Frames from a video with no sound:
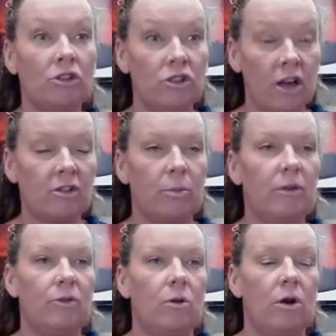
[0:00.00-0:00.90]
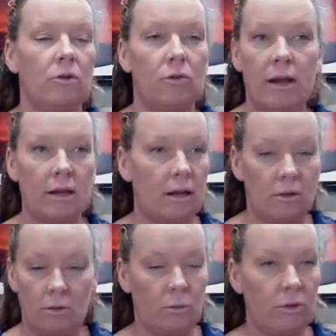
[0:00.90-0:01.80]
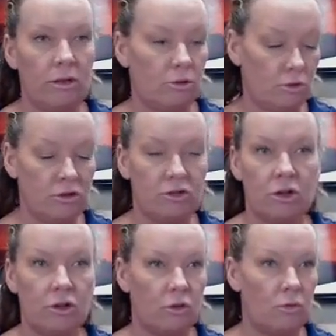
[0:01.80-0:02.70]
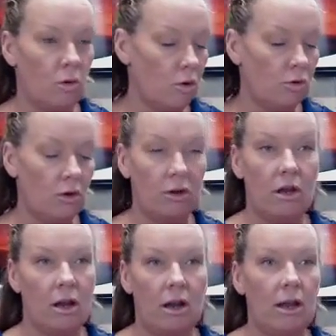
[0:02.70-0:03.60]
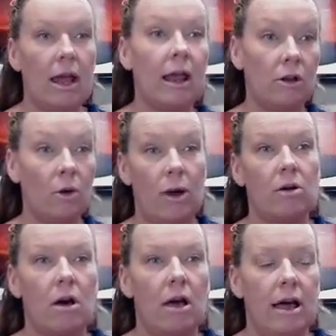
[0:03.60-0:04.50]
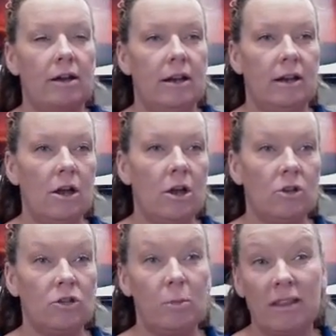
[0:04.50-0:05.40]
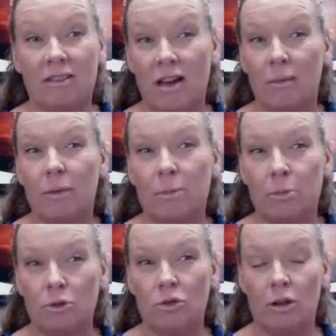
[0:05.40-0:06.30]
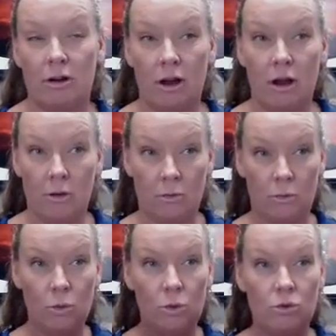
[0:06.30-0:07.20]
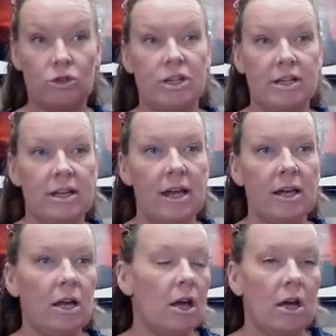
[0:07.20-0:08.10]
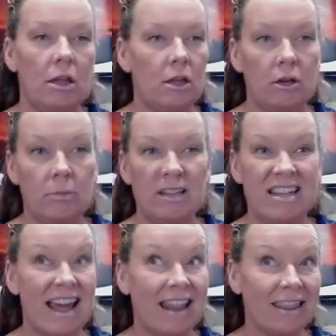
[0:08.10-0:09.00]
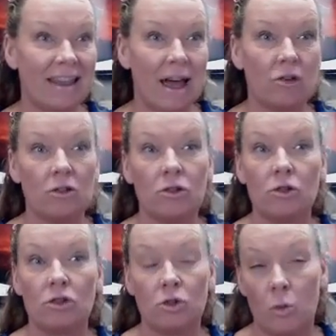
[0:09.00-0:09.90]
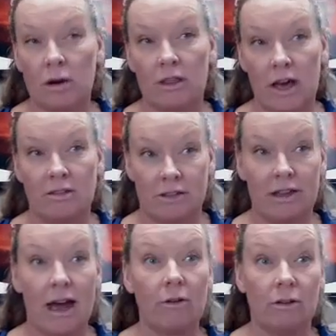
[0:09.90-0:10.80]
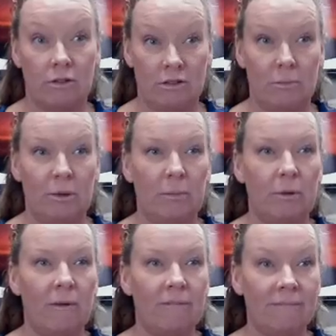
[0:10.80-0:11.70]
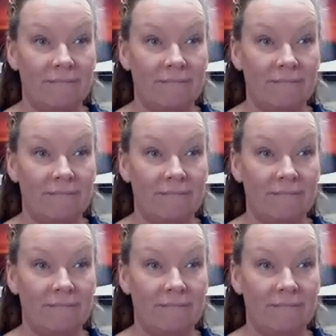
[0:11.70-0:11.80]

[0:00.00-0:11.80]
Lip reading: just before, right, with it, no dessert, no roll, and no alcohol added in. So by the time people do their woohoo cheat day, it could be 10,000 to 20,000 calories for some people.